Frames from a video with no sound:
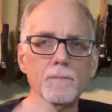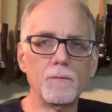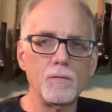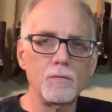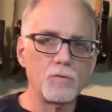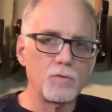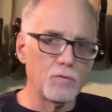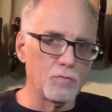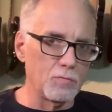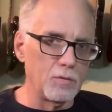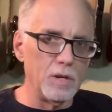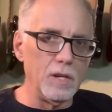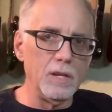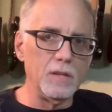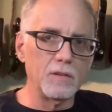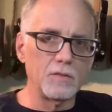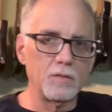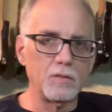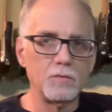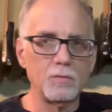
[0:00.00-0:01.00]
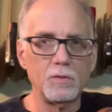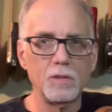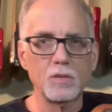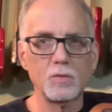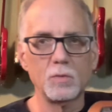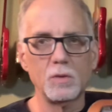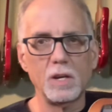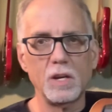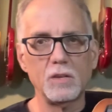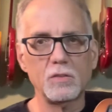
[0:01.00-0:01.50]
three. This
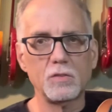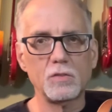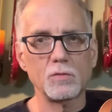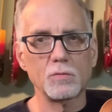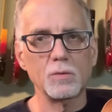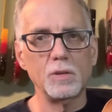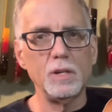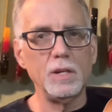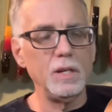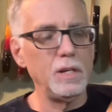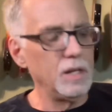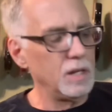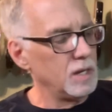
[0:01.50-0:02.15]
one has three